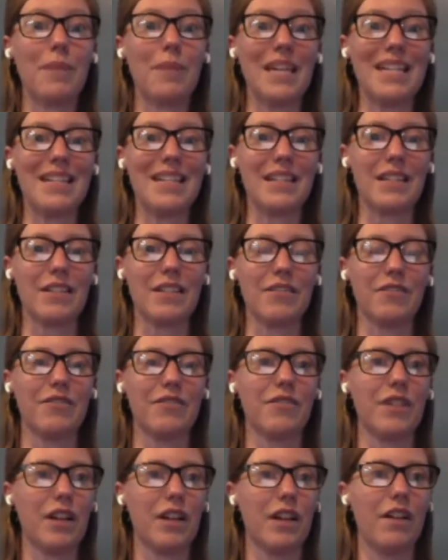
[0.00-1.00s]
pieces of
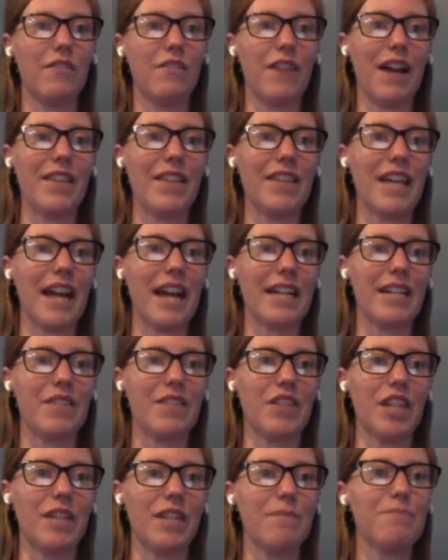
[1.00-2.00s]
the
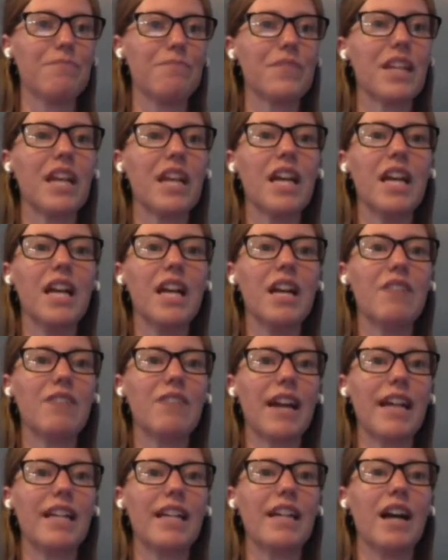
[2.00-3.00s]
activity,
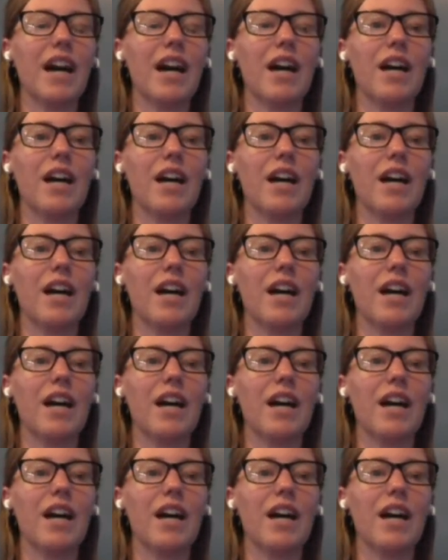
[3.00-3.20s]
right?